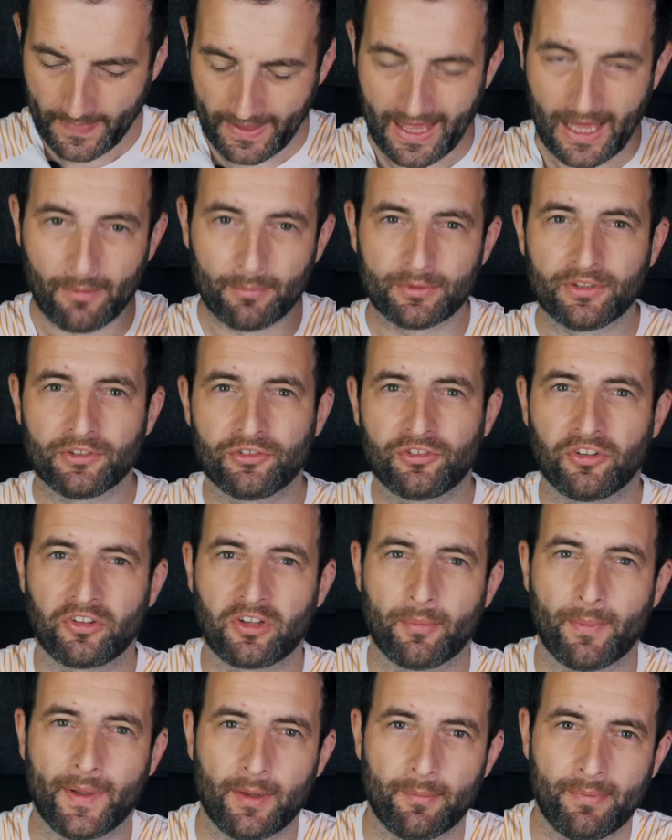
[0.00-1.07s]
Hamilton's just
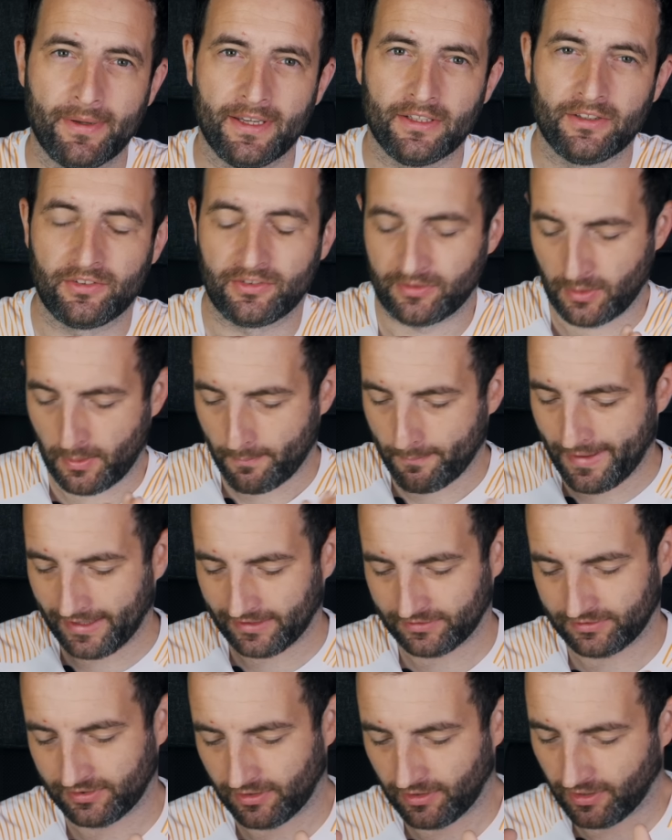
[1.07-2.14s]
come out the pits.
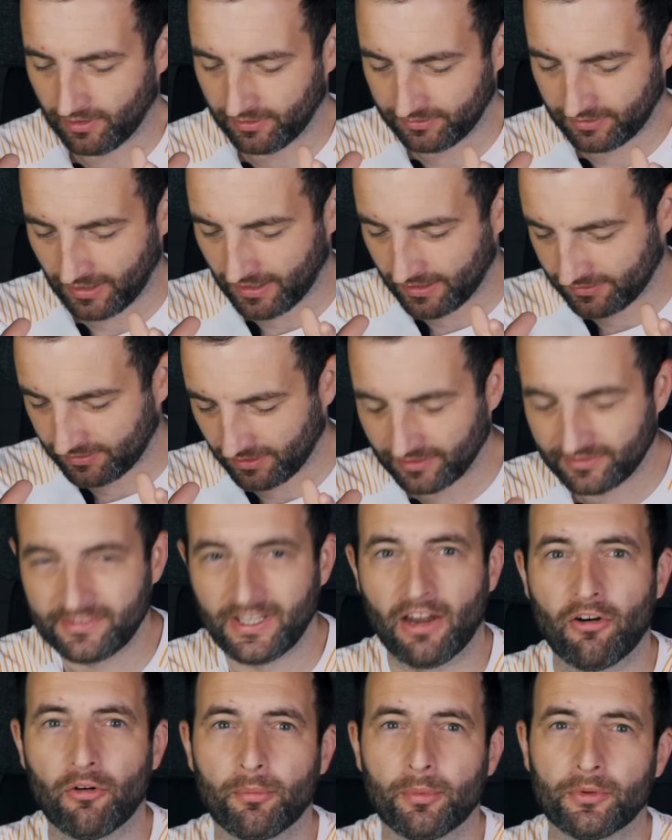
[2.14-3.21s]
Max has had a
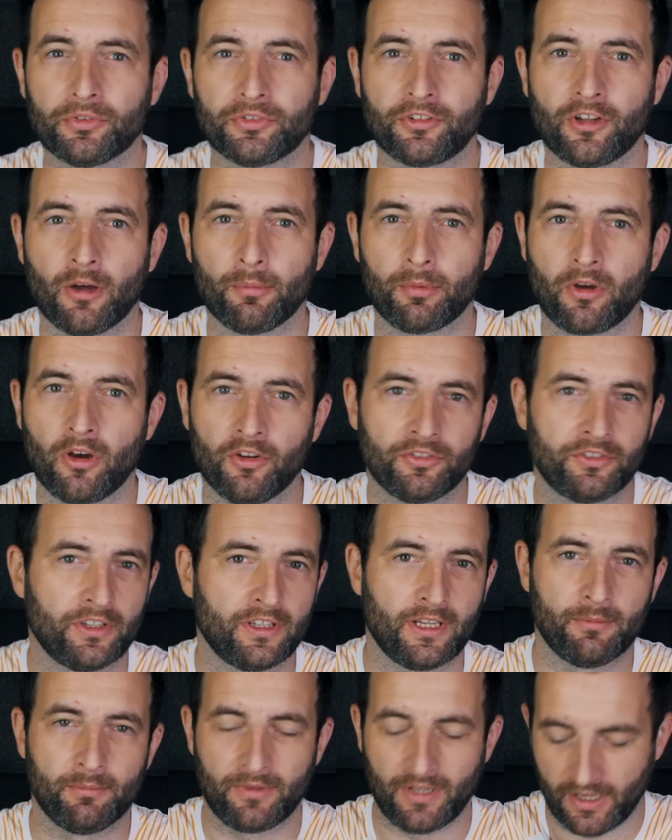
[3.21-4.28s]
terrible stop, costing
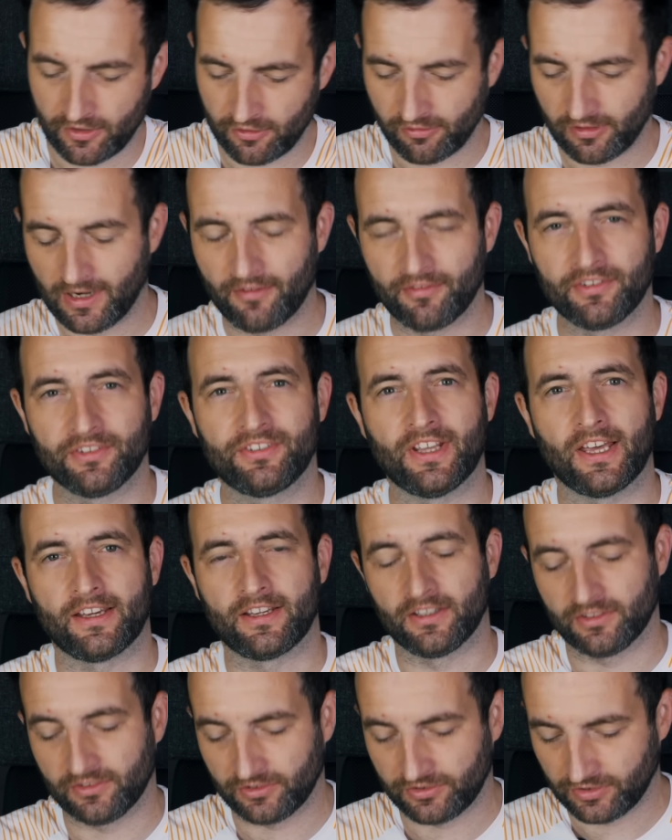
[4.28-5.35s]
him 10 or 11
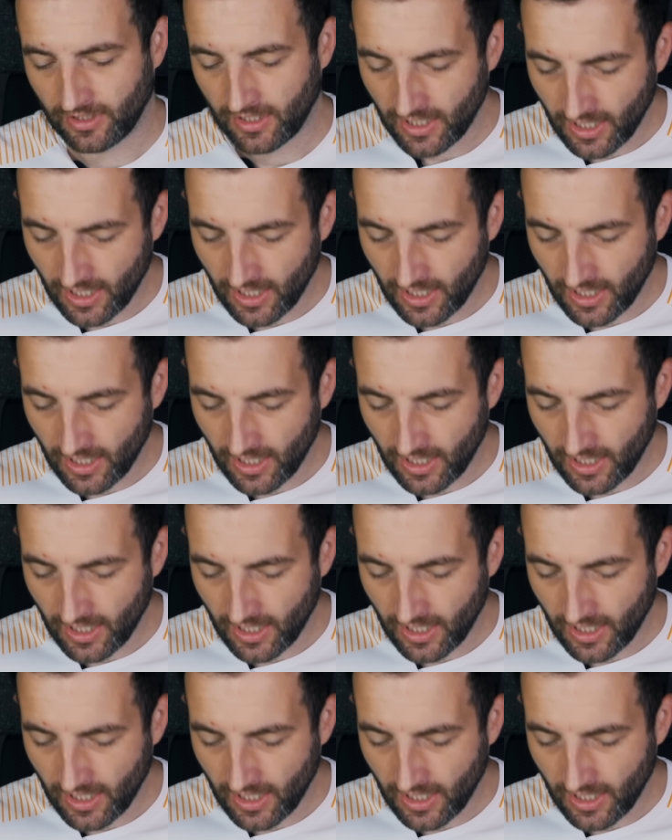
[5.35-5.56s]
seconds.